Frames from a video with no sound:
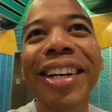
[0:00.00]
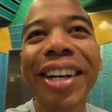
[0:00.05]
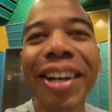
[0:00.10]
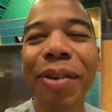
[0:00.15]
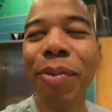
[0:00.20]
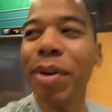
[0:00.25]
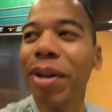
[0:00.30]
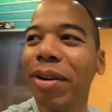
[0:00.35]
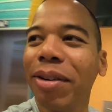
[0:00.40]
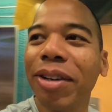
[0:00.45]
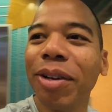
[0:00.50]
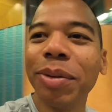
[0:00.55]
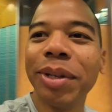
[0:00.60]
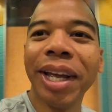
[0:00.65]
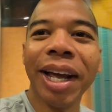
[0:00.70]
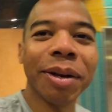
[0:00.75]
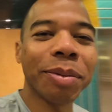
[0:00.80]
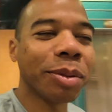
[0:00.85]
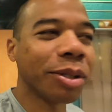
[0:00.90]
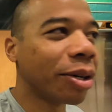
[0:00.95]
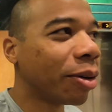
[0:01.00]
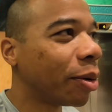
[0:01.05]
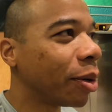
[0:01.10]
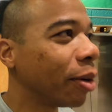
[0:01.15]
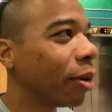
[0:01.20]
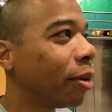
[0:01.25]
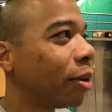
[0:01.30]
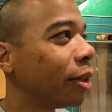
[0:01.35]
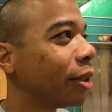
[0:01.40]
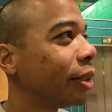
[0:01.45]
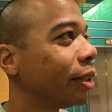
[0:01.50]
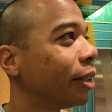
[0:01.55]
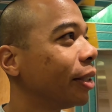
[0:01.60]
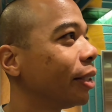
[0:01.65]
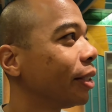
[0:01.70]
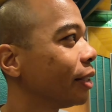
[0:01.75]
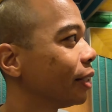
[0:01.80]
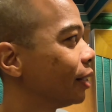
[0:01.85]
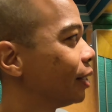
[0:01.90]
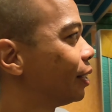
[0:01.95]
We don't know what the heck was going
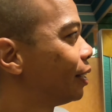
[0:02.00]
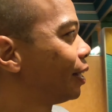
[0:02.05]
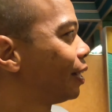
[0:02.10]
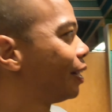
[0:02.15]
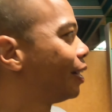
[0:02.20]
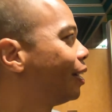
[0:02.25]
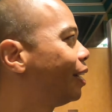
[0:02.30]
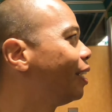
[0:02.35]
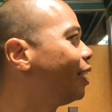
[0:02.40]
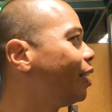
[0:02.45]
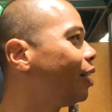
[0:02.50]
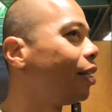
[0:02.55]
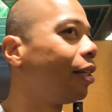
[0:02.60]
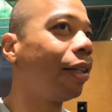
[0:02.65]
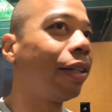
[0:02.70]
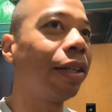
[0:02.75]
on.